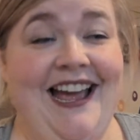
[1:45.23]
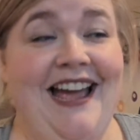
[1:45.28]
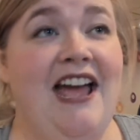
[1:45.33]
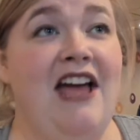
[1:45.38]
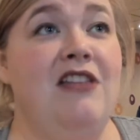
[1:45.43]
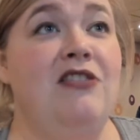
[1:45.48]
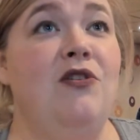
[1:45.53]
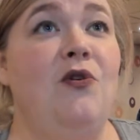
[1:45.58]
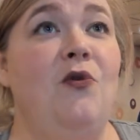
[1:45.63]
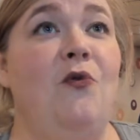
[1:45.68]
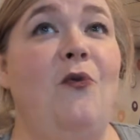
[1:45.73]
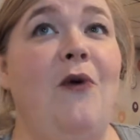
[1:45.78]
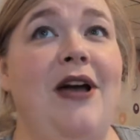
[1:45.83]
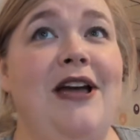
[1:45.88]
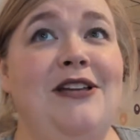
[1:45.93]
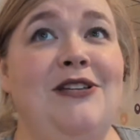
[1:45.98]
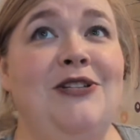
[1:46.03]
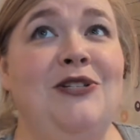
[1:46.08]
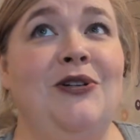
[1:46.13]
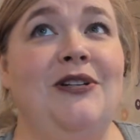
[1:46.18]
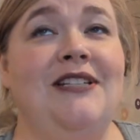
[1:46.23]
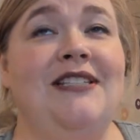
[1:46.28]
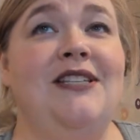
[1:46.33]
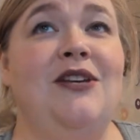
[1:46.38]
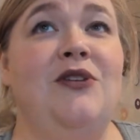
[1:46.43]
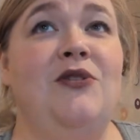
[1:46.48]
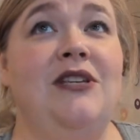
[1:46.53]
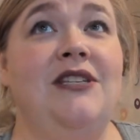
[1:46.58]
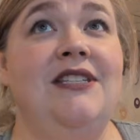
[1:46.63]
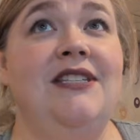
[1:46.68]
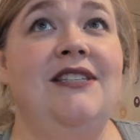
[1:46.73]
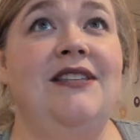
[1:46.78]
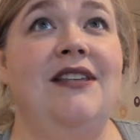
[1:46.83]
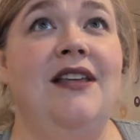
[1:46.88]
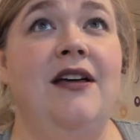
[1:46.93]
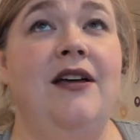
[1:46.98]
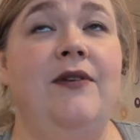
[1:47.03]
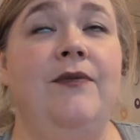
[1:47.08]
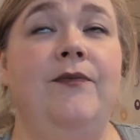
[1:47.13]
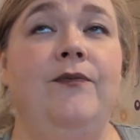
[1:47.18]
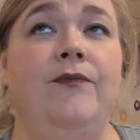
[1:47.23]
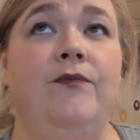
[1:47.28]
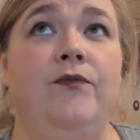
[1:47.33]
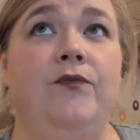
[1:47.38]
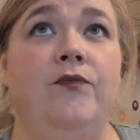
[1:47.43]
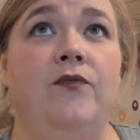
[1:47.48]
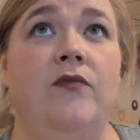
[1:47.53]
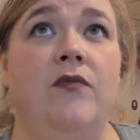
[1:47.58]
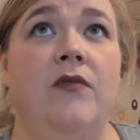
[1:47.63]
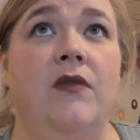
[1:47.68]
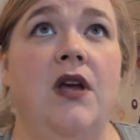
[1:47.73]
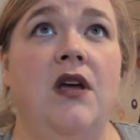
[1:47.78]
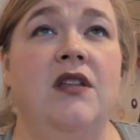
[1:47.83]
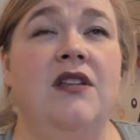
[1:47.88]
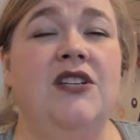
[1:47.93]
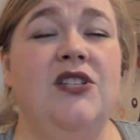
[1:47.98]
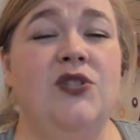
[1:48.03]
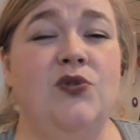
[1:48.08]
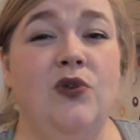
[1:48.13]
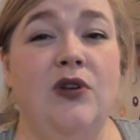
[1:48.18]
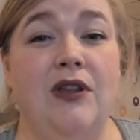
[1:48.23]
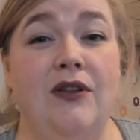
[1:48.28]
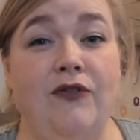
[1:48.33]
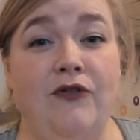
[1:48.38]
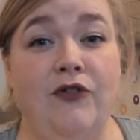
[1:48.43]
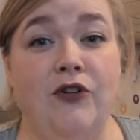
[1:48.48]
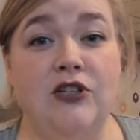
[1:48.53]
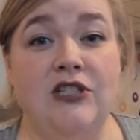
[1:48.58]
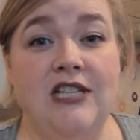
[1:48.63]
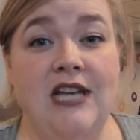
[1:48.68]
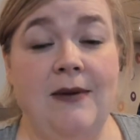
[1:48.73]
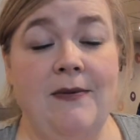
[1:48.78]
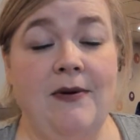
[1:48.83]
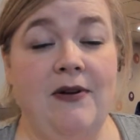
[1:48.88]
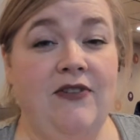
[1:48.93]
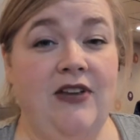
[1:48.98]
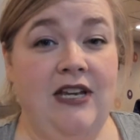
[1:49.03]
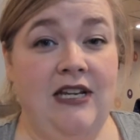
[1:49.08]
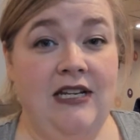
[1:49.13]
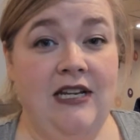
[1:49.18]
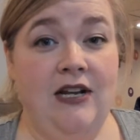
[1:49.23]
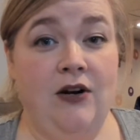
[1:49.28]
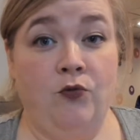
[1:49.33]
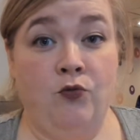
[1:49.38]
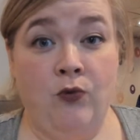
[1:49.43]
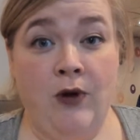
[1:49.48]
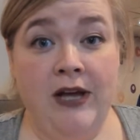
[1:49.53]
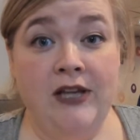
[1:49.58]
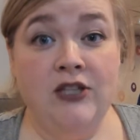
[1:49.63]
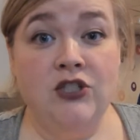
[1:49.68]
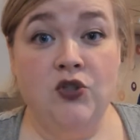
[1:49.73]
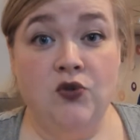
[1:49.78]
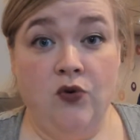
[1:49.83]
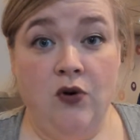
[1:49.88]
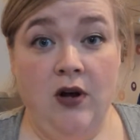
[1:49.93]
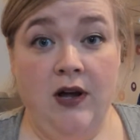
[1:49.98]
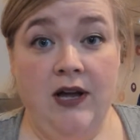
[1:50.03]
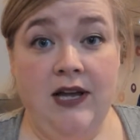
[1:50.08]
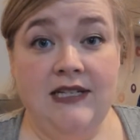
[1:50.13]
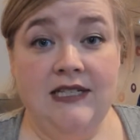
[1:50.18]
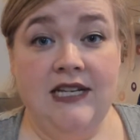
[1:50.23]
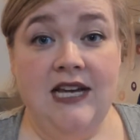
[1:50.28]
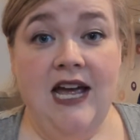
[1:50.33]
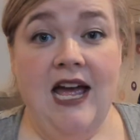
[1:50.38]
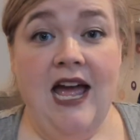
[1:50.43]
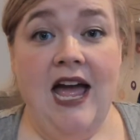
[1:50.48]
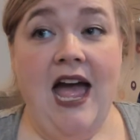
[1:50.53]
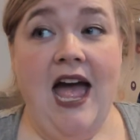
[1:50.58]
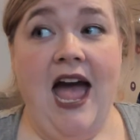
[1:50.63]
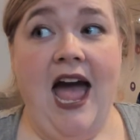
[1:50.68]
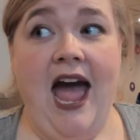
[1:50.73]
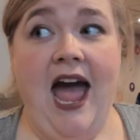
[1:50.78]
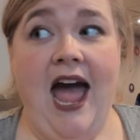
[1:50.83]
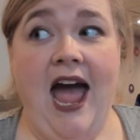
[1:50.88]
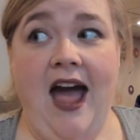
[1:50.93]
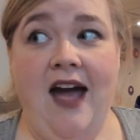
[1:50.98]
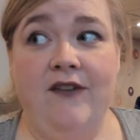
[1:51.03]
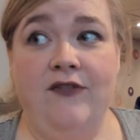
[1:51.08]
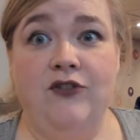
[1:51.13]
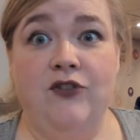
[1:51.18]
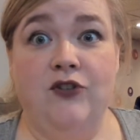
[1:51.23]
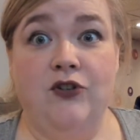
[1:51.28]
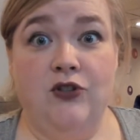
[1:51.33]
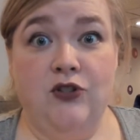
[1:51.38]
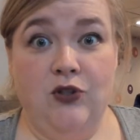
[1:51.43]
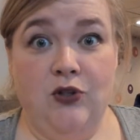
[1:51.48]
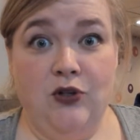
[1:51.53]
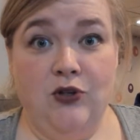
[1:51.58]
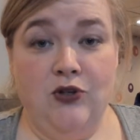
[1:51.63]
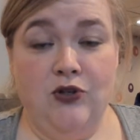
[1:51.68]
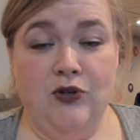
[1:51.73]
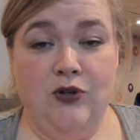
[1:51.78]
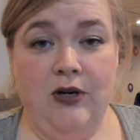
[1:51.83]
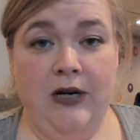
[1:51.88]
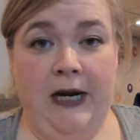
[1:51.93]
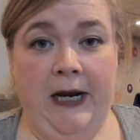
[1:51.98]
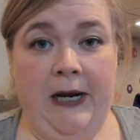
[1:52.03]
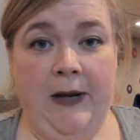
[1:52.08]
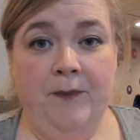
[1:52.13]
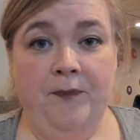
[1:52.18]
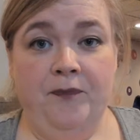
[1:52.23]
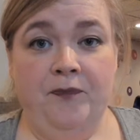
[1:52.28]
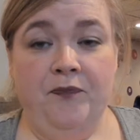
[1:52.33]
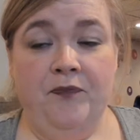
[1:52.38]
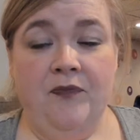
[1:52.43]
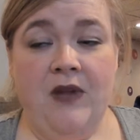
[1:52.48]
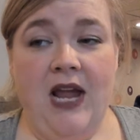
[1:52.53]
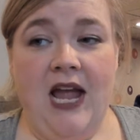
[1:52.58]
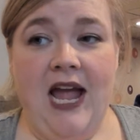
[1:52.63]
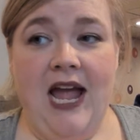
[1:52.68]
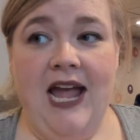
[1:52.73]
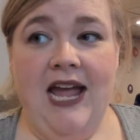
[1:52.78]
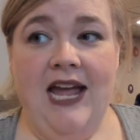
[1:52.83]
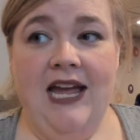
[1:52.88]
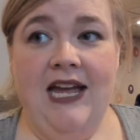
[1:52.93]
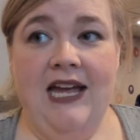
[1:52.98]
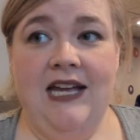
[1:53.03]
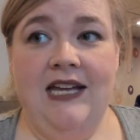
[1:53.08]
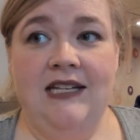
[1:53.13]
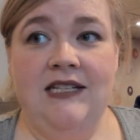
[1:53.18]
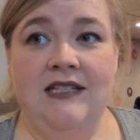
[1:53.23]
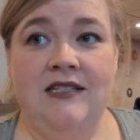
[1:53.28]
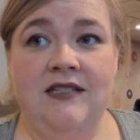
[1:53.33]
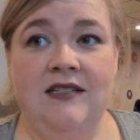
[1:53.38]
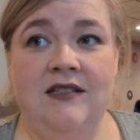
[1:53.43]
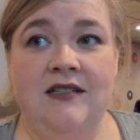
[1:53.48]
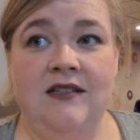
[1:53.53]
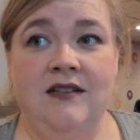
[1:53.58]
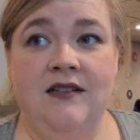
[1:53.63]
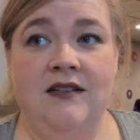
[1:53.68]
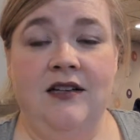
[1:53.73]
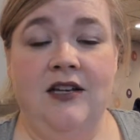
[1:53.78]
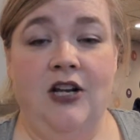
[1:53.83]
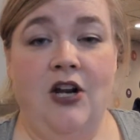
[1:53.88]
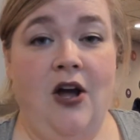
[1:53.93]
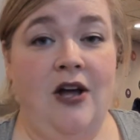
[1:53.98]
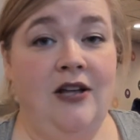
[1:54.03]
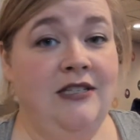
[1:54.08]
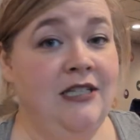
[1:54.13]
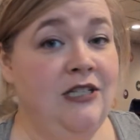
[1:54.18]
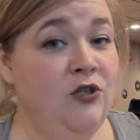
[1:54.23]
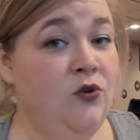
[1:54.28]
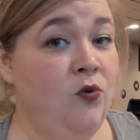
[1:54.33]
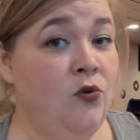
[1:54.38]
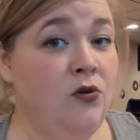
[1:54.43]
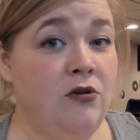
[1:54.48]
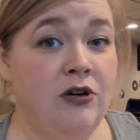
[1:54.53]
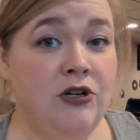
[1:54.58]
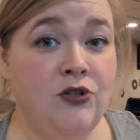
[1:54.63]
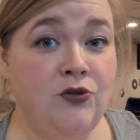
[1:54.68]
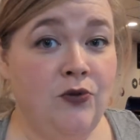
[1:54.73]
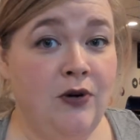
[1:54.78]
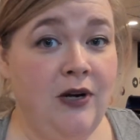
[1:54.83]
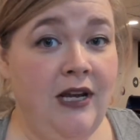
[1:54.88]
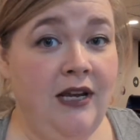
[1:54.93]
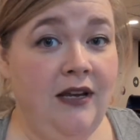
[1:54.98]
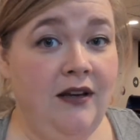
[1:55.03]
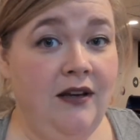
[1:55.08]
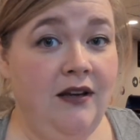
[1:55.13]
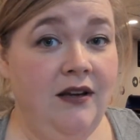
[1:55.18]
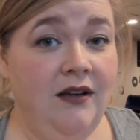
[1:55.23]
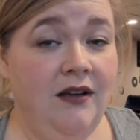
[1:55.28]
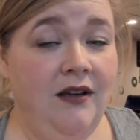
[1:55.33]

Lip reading: And the waitress, so this is really the first time I've eaten at a restaurant after surgery. And, I didn't order a drink.